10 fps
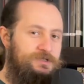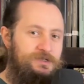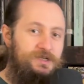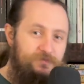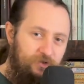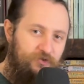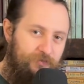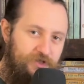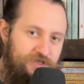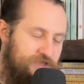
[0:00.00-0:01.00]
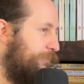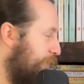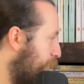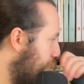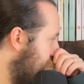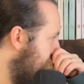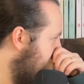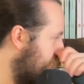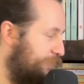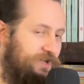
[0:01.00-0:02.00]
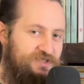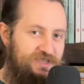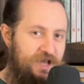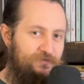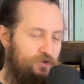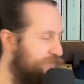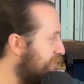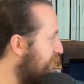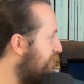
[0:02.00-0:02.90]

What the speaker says: I didn't build the books, but what we did is we bought scaffolds,